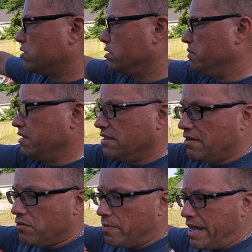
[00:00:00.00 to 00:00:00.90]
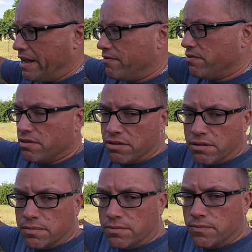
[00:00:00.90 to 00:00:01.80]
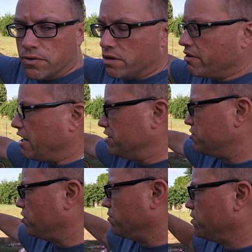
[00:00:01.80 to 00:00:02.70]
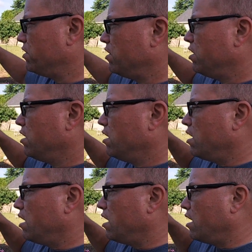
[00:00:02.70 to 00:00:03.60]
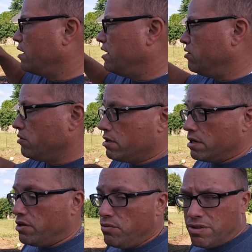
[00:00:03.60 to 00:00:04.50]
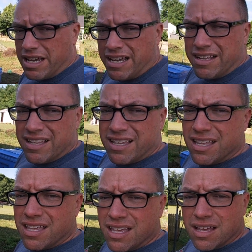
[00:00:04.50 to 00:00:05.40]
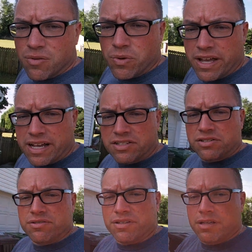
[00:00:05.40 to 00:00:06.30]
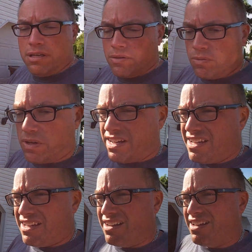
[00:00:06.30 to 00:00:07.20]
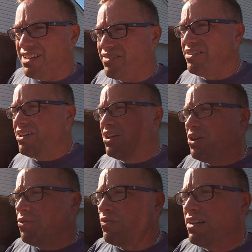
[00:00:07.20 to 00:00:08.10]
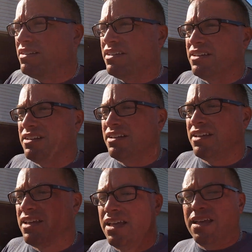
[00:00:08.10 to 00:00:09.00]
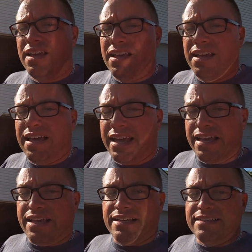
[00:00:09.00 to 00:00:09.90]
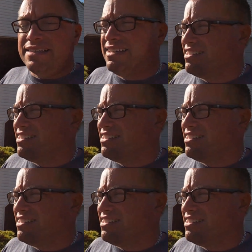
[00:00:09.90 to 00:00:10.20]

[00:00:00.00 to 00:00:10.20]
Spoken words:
going to be the level pad for the garage. So in order to do that, we actually went ahead and rented a skid